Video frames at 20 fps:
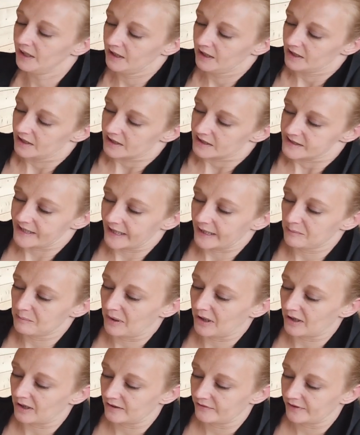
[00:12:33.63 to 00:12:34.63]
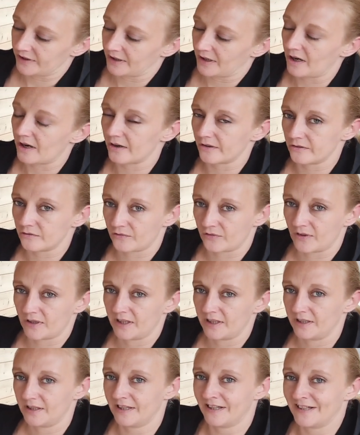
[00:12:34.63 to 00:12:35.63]
Second part of it,
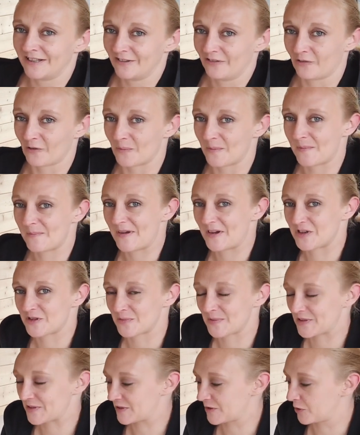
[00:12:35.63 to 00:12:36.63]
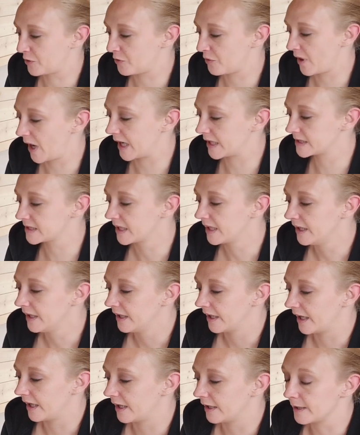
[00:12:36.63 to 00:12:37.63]
hopefully, if all my measurements are correct,
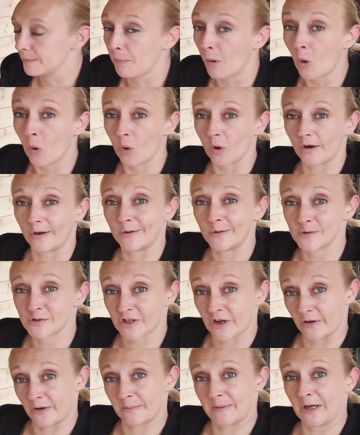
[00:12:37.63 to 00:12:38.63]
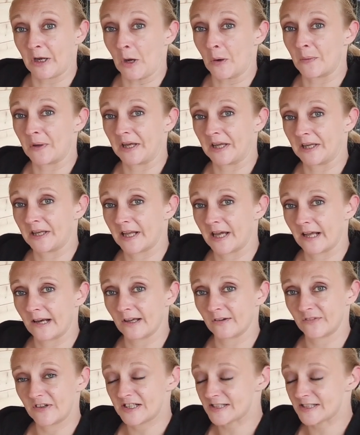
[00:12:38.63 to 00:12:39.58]
the portaloo is going to be going in there, lovelies.